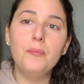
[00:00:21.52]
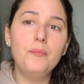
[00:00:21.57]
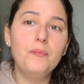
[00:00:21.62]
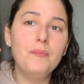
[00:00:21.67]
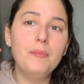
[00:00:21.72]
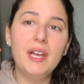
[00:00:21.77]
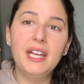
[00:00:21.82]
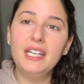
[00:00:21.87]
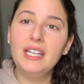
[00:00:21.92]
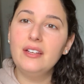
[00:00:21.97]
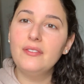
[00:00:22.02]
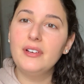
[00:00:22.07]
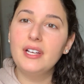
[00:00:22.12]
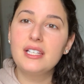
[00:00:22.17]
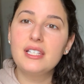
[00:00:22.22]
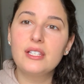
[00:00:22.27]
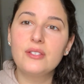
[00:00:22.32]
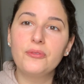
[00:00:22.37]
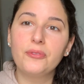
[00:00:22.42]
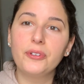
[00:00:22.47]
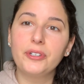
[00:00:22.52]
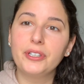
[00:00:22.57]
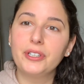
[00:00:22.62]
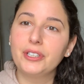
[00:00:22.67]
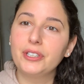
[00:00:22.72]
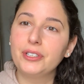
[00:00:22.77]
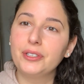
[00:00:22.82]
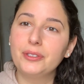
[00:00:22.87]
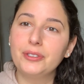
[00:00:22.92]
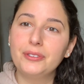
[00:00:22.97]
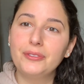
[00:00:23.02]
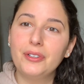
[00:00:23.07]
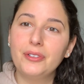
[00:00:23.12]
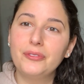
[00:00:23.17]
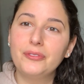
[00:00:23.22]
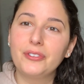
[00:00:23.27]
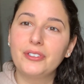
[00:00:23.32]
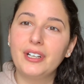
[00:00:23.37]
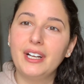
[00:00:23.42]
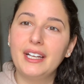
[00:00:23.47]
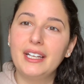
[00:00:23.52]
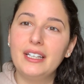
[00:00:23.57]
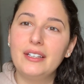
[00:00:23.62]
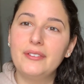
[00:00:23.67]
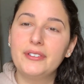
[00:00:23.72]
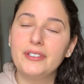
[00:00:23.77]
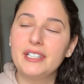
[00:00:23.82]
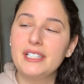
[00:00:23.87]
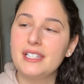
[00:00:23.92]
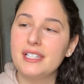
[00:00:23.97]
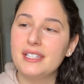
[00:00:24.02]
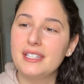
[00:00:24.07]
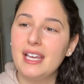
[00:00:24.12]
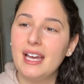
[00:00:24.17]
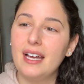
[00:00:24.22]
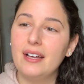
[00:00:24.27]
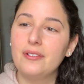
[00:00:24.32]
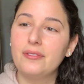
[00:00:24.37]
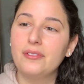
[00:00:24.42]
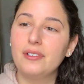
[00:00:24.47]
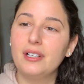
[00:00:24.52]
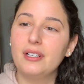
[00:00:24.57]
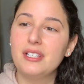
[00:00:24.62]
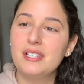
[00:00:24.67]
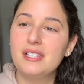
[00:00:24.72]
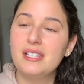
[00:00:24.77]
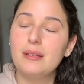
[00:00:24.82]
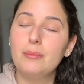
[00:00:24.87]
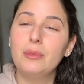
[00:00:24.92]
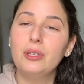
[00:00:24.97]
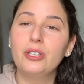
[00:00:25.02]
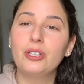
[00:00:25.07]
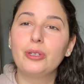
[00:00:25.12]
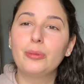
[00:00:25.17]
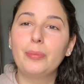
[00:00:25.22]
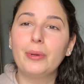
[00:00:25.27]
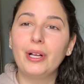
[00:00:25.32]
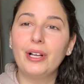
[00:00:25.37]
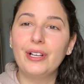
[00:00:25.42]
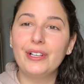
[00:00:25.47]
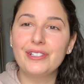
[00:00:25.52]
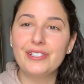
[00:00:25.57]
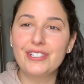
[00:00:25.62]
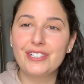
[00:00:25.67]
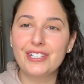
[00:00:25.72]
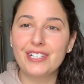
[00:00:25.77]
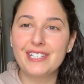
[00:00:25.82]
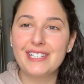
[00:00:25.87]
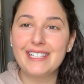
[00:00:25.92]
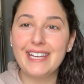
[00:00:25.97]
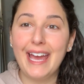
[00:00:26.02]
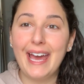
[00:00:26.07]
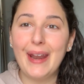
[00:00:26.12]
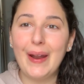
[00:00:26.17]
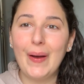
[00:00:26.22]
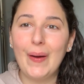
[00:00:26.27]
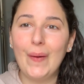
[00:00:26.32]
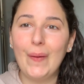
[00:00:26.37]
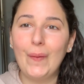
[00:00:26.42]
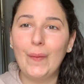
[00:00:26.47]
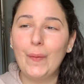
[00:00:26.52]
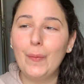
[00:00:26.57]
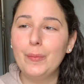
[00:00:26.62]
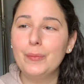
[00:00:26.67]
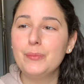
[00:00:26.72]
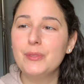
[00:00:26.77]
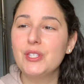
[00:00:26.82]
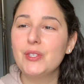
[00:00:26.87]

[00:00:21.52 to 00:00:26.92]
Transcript: many of us, for a variety of reasons, have similar balls just at home.